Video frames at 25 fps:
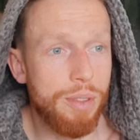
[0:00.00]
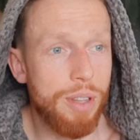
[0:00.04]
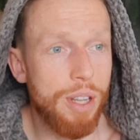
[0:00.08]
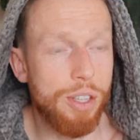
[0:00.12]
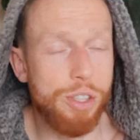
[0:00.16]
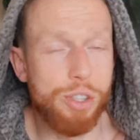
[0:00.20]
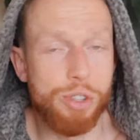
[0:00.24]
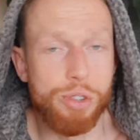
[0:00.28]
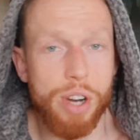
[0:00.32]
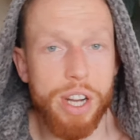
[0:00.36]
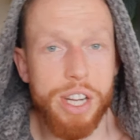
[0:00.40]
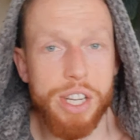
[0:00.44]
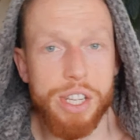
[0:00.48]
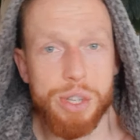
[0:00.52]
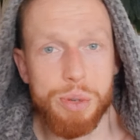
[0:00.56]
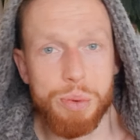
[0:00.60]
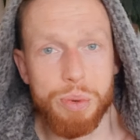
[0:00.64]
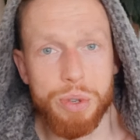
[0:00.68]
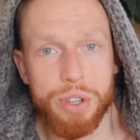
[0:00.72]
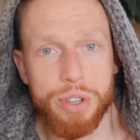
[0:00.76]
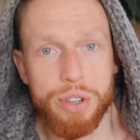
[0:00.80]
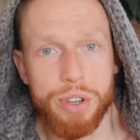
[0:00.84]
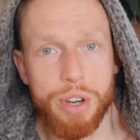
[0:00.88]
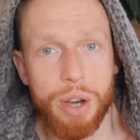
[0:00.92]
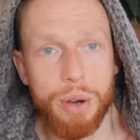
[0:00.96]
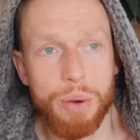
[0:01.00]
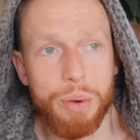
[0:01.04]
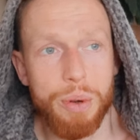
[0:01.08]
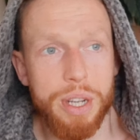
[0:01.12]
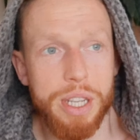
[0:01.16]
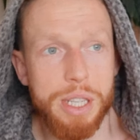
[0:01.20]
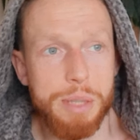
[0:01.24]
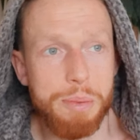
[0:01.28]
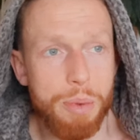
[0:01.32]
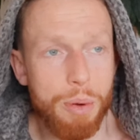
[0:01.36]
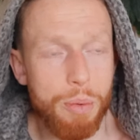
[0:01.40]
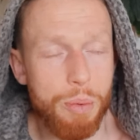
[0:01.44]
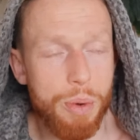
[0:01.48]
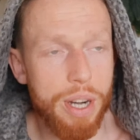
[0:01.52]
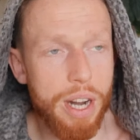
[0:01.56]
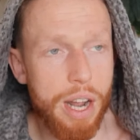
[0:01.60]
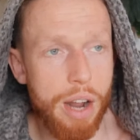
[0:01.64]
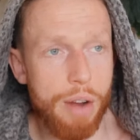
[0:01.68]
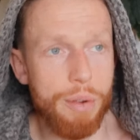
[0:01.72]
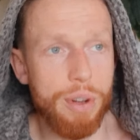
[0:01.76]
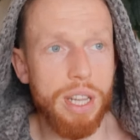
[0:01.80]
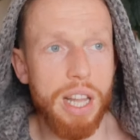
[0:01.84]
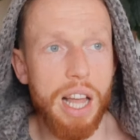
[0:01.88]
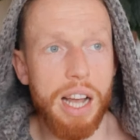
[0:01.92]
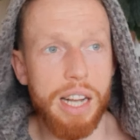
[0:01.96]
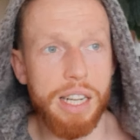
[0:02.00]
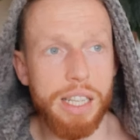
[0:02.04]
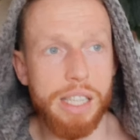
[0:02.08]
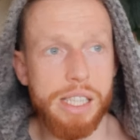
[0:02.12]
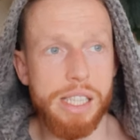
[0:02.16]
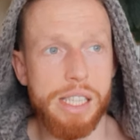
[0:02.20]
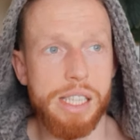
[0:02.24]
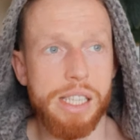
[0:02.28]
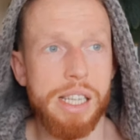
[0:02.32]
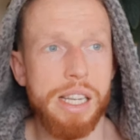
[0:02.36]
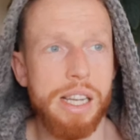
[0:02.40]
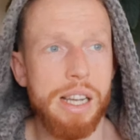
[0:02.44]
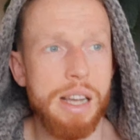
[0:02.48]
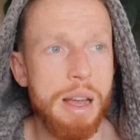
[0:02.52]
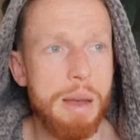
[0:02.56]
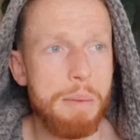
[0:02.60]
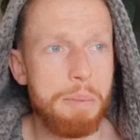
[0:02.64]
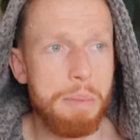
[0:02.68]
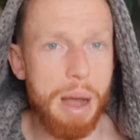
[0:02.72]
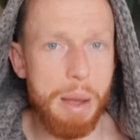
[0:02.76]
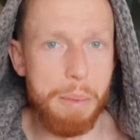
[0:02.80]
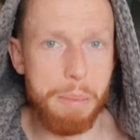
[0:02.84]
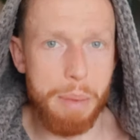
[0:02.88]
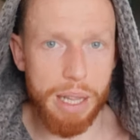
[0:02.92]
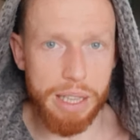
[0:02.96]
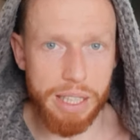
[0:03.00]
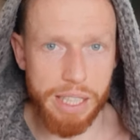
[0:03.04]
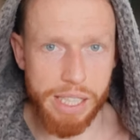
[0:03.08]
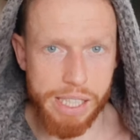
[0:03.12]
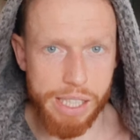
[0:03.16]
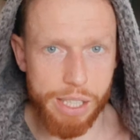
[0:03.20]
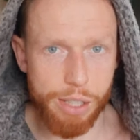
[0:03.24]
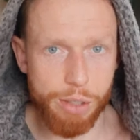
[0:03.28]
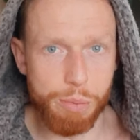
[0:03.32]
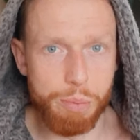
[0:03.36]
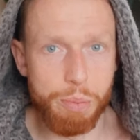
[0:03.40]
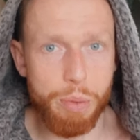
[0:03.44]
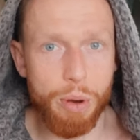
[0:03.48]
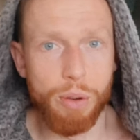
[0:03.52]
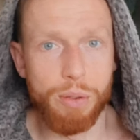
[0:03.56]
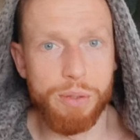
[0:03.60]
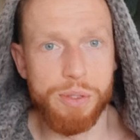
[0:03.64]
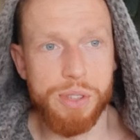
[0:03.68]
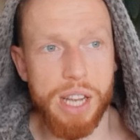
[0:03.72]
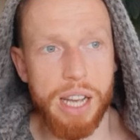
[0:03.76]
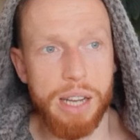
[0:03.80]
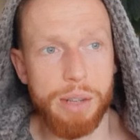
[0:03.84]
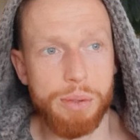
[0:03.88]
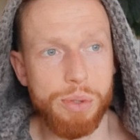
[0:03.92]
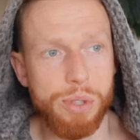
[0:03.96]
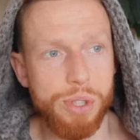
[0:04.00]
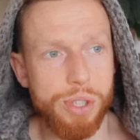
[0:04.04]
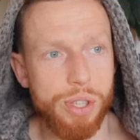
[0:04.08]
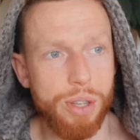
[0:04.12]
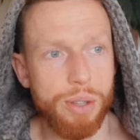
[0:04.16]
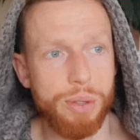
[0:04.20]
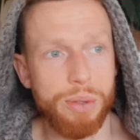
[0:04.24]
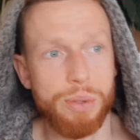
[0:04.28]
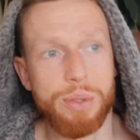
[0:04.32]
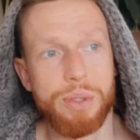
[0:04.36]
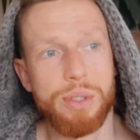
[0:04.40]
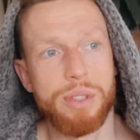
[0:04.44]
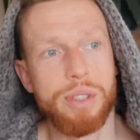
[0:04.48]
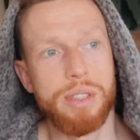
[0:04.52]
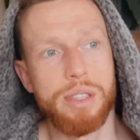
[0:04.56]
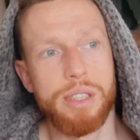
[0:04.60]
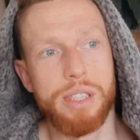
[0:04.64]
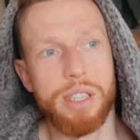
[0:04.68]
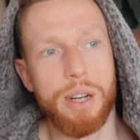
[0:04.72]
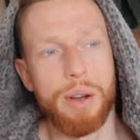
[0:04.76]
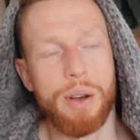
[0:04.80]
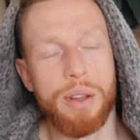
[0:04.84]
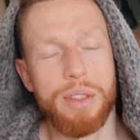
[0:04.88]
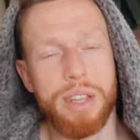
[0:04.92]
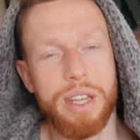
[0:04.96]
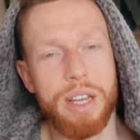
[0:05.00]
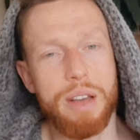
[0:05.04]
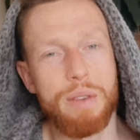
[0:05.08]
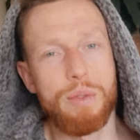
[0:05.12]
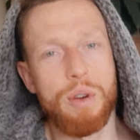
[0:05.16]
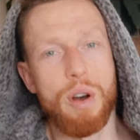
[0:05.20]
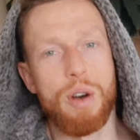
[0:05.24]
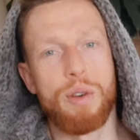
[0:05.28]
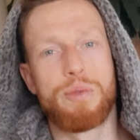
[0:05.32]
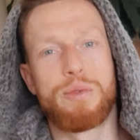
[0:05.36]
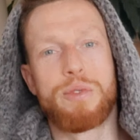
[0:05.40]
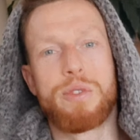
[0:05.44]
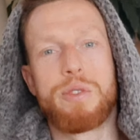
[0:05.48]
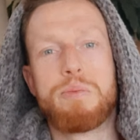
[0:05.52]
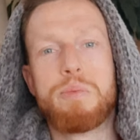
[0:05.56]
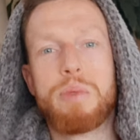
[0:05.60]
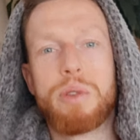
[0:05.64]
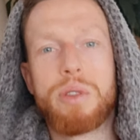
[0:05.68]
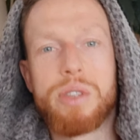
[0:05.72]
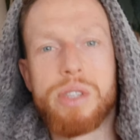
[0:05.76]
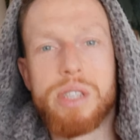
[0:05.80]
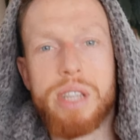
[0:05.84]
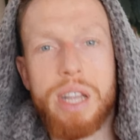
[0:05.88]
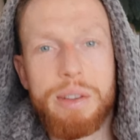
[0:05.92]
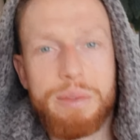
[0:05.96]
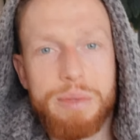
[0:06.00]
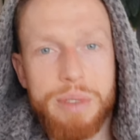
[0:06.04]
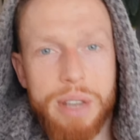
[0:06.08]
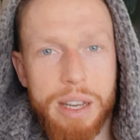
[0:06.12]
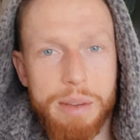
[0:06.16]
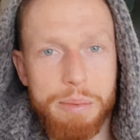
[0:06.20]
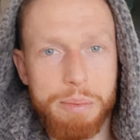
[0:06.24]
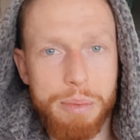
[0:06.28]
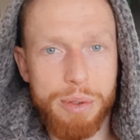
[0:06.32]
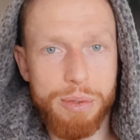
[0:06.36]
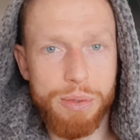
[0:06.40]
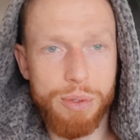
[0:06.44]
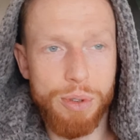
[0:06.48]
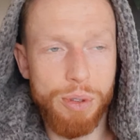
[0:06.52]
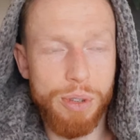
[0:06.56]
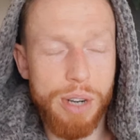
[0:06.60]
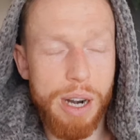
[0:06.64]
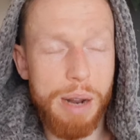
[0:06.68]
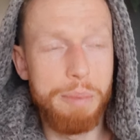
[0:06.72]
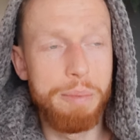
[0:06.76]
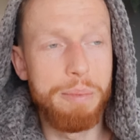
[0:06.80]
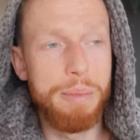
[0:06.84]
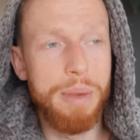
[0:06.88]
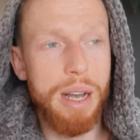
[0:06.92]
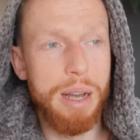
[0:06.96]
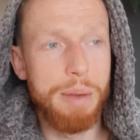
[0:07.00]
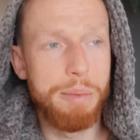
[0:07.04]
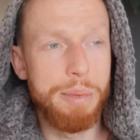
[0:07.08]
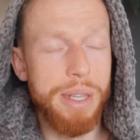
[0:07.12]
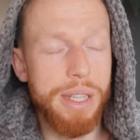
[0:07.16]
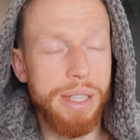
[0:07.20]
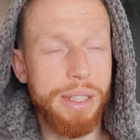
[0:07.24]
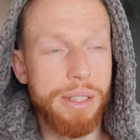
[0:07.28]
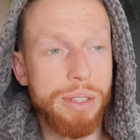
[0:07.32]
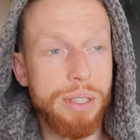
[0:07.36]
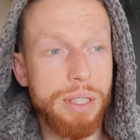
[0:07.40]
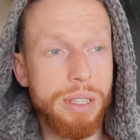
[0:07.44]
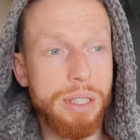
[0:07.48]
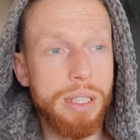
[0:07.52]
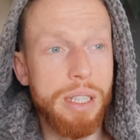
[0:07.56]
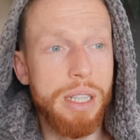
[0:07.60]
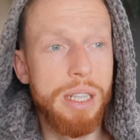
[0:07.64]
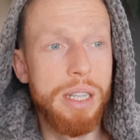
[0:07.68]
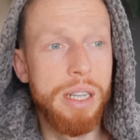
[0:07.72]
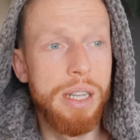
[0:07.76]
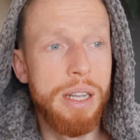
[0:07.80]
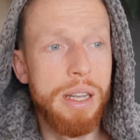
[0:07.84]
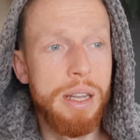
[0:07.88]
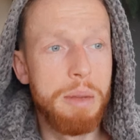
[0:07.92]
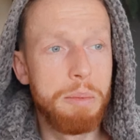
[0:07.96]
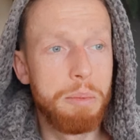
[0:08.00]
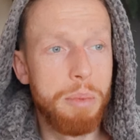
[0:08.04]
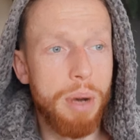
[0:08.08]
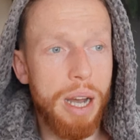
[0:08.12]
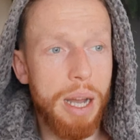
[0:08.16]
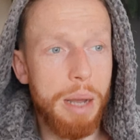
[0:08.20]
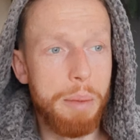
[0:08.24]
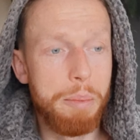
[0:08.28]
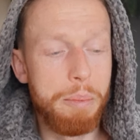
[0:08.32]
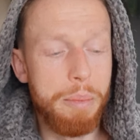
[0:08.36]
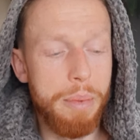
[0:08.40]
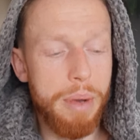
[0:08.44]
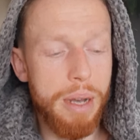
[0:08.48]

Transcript: a stranger wouldn't notice, but when I relax, my belly still puffs out. So, you know, I think I've got a few months left yet before I'm healed, but I